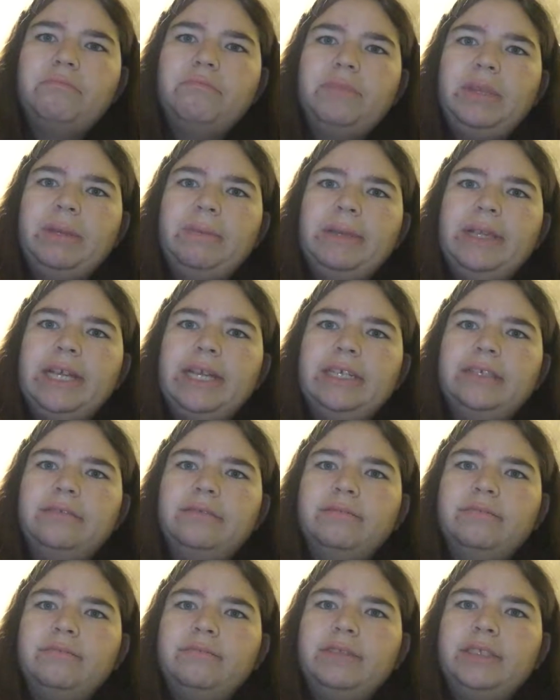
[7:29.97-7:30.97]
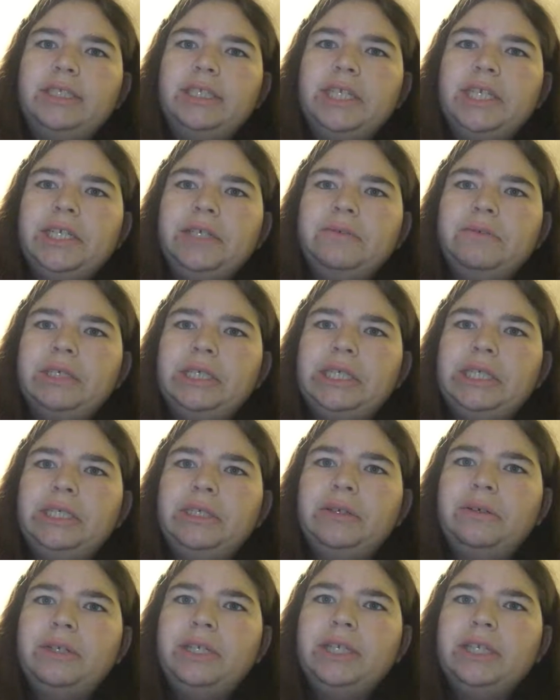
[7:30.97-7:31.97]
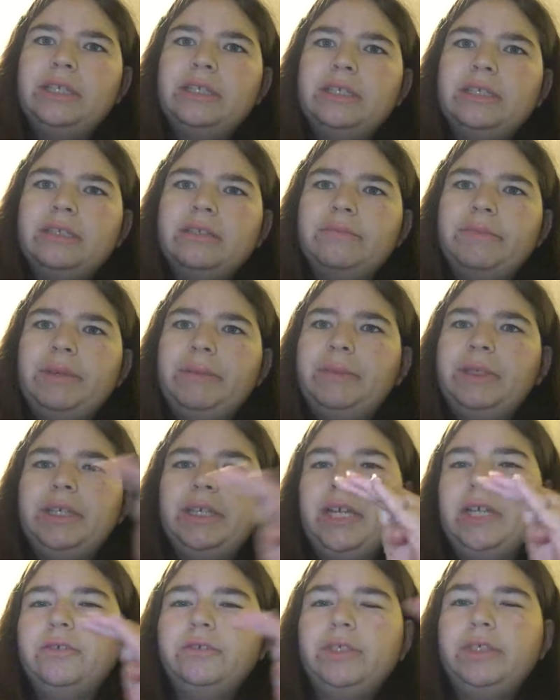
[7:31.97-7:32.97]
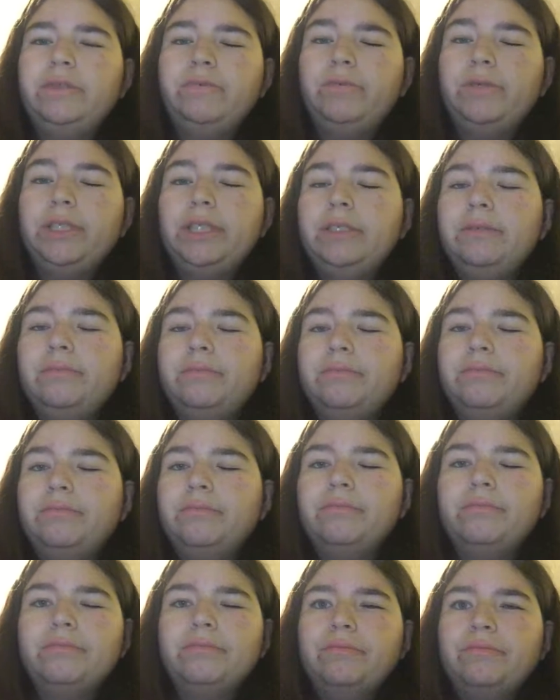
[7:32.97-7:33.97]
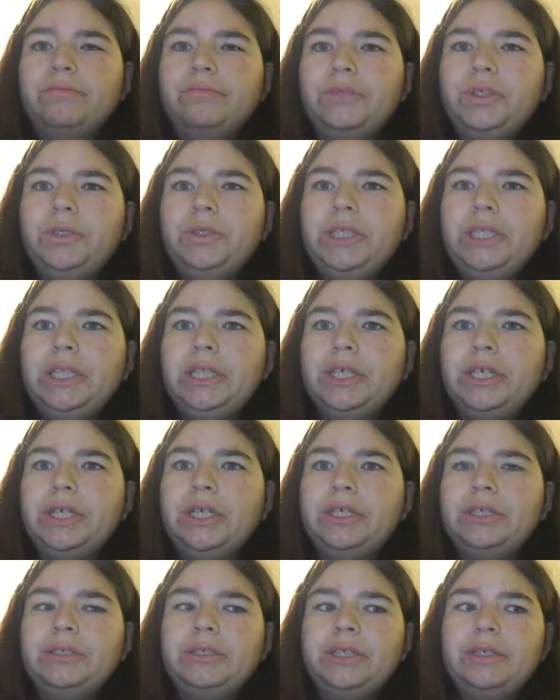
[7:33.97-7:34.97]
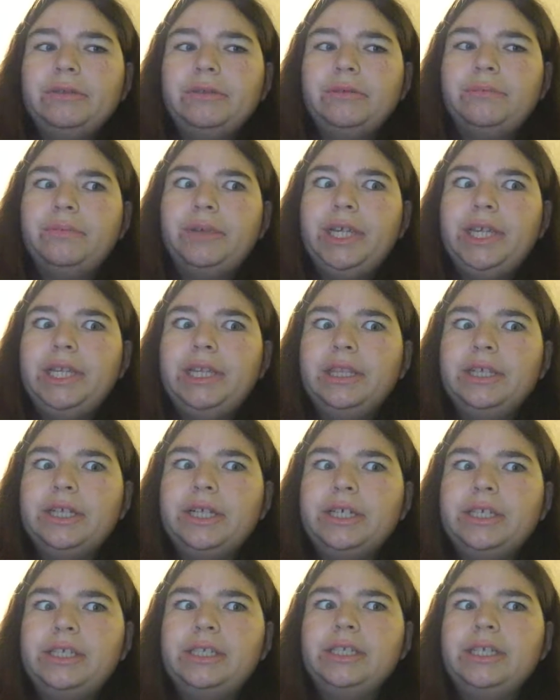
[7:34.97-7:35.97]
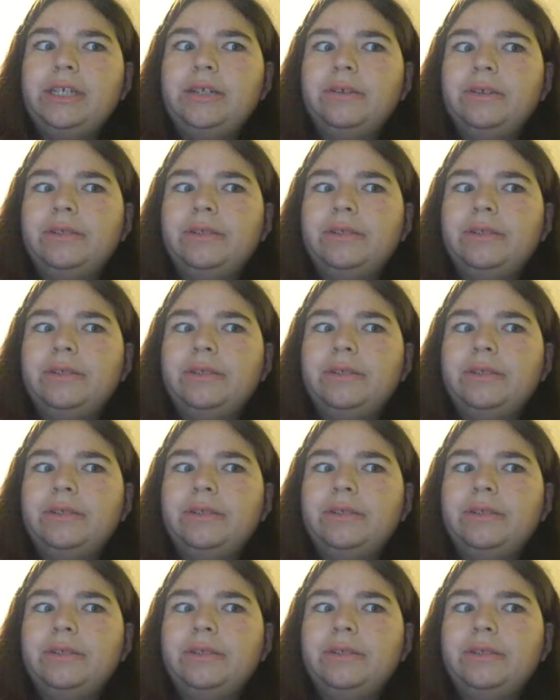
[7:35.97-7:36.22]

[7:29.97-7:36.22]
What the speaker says: maybe I didn't really notice. Maybe Henry wasn't losing the curse or breaking the curse